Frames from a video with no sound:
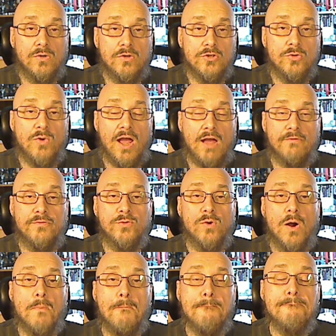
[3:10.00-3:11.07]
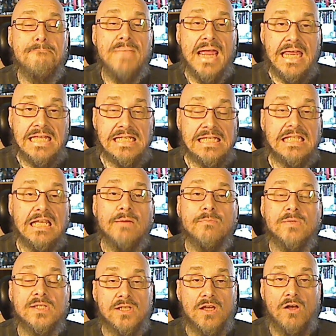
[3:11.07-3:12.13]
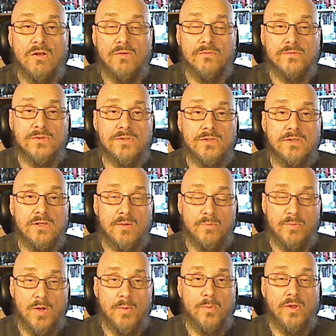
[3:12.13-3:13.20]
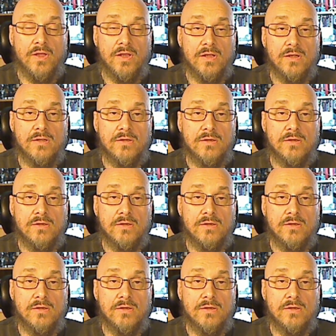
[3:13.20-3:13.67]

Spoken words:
to have to abase themselves in public.